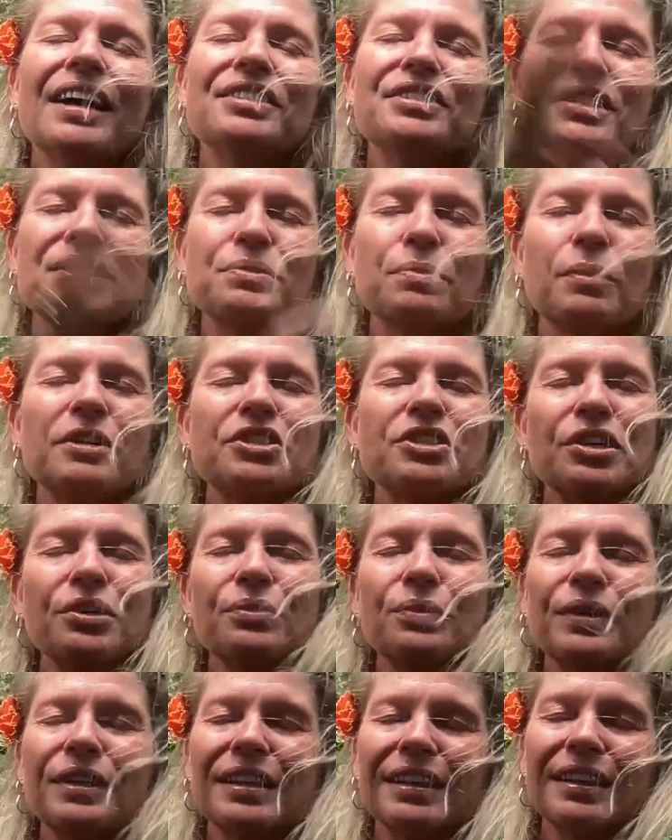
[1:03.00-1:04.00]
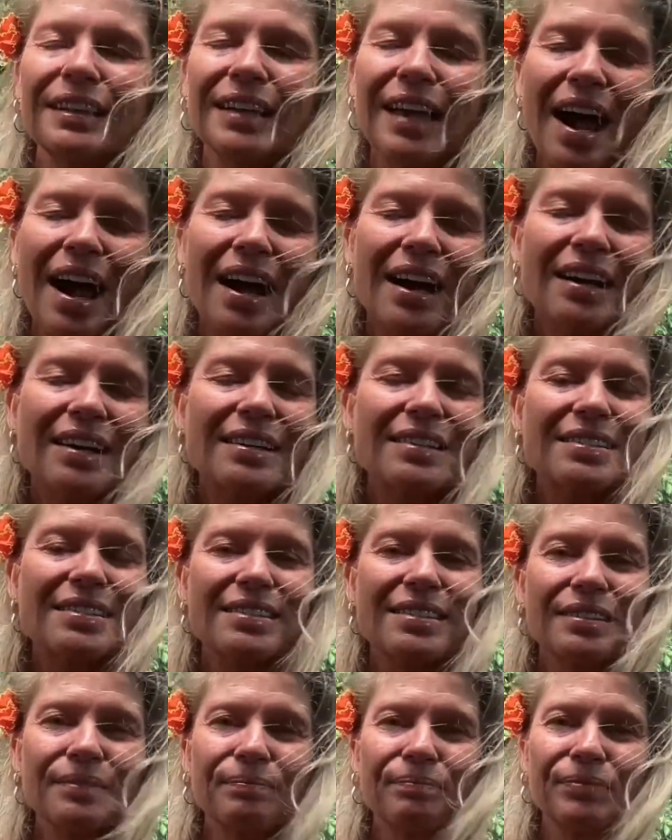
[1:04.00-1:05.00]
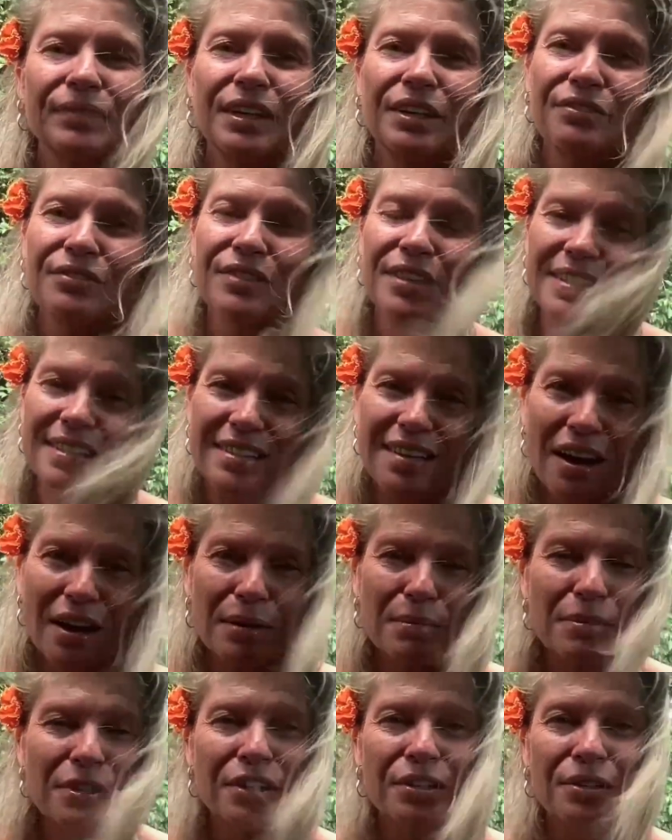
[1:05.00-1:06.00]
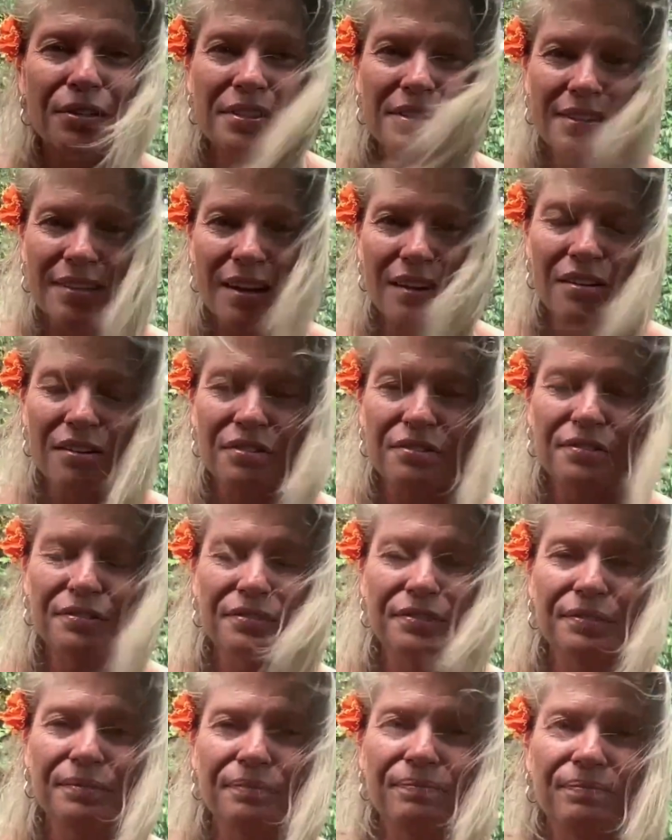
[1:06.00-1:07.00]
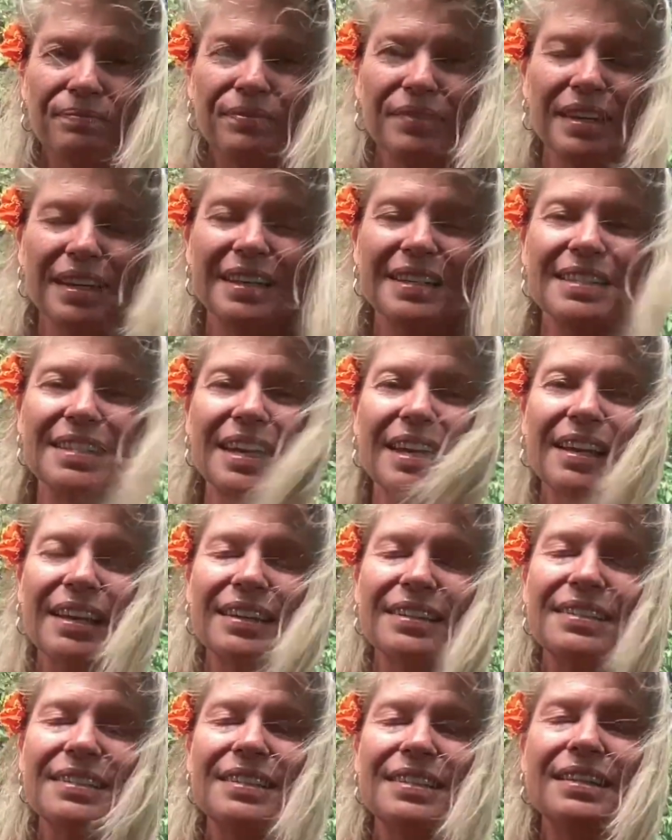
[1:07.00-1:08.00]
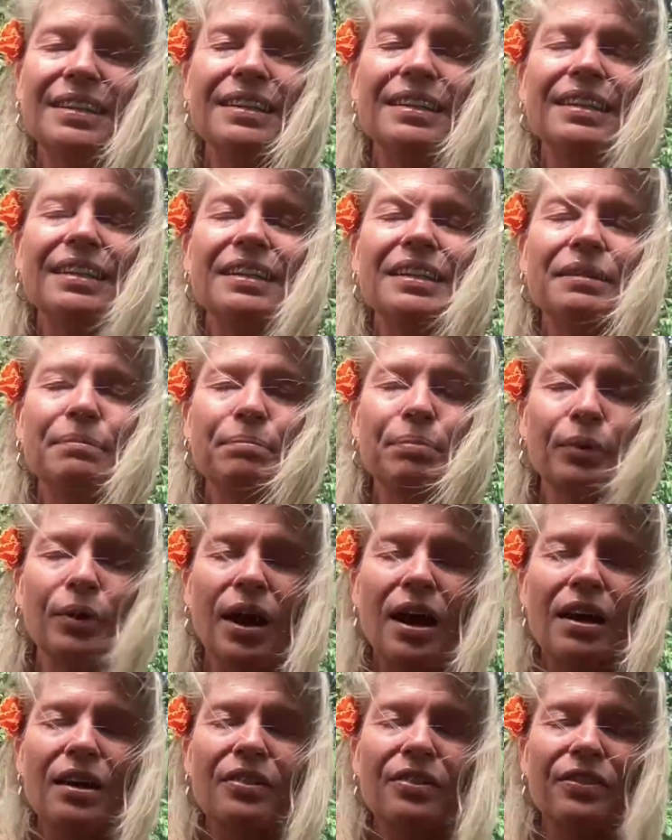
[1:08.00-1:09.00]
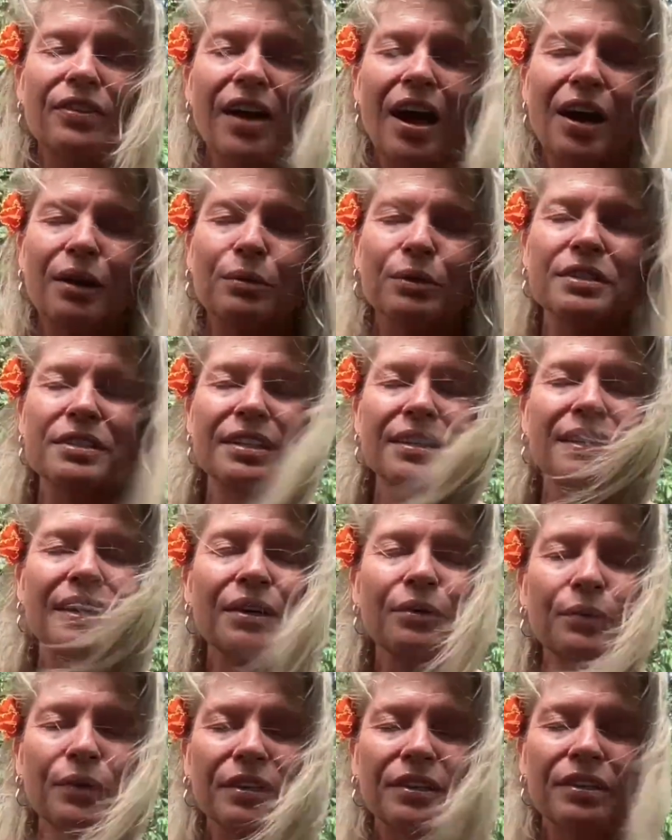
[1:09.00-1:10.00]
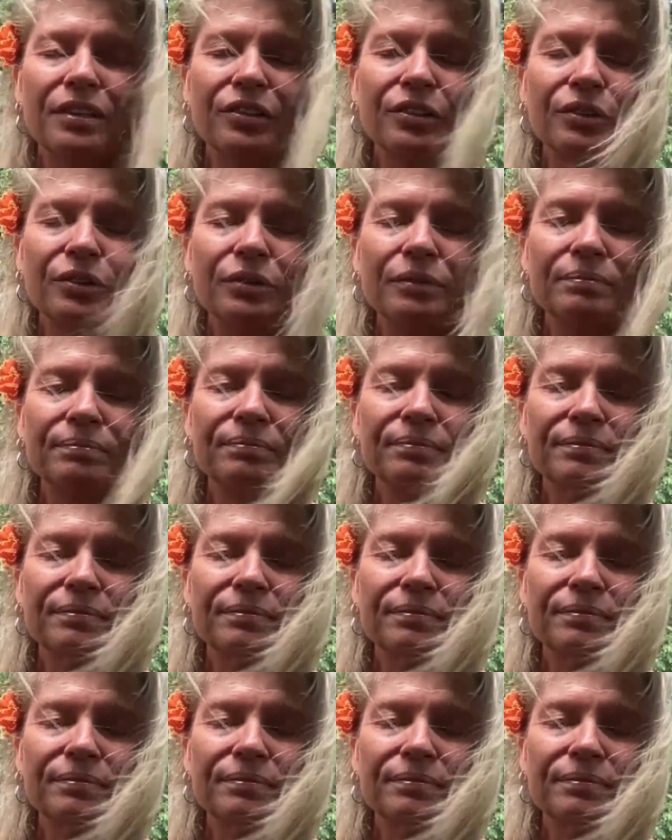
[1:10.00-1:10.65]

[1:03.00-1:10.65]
I just want you to relax, give this time to yourself, take a deep breath. I will take it with you.